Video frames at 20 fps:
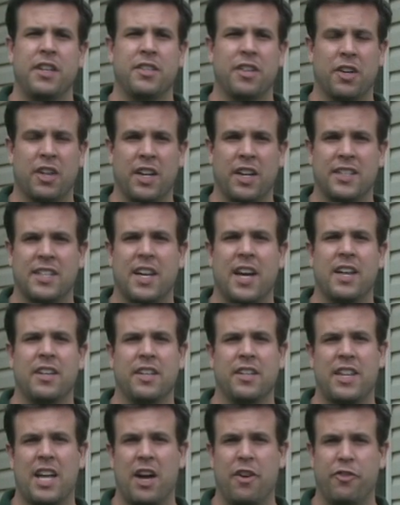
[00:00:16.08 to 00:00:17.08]
is you're going to
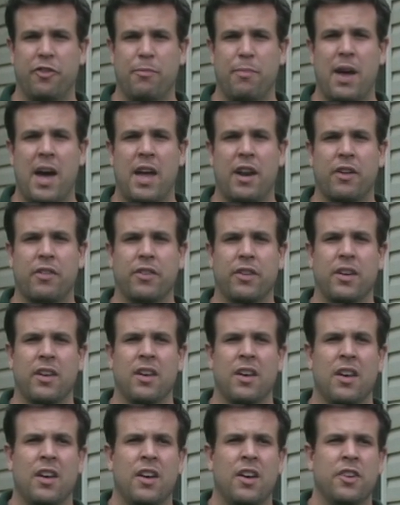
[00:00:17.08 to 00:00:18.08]
tighten it down dramatically.
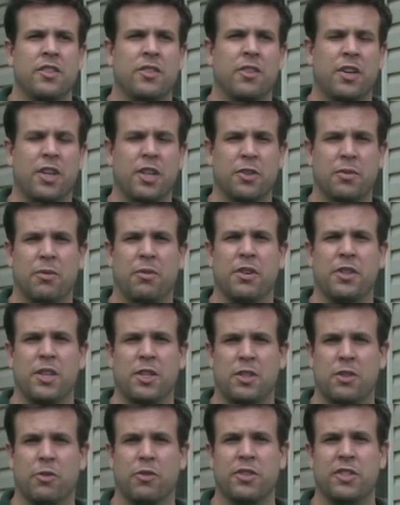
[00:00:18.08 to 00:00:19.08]
So controlling the
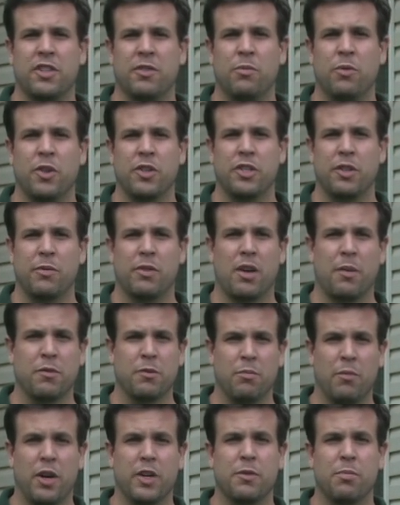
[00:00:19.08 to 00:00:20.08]
sources of moisture
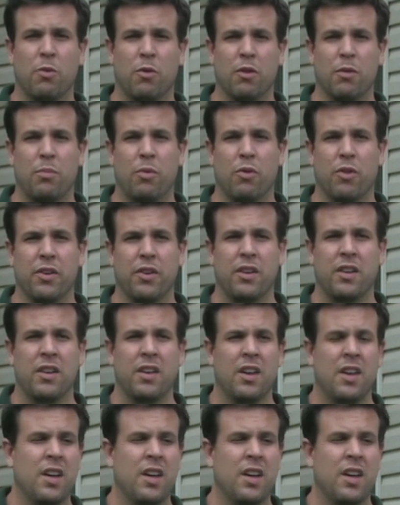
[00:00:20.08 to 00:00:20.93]
becomes much more important.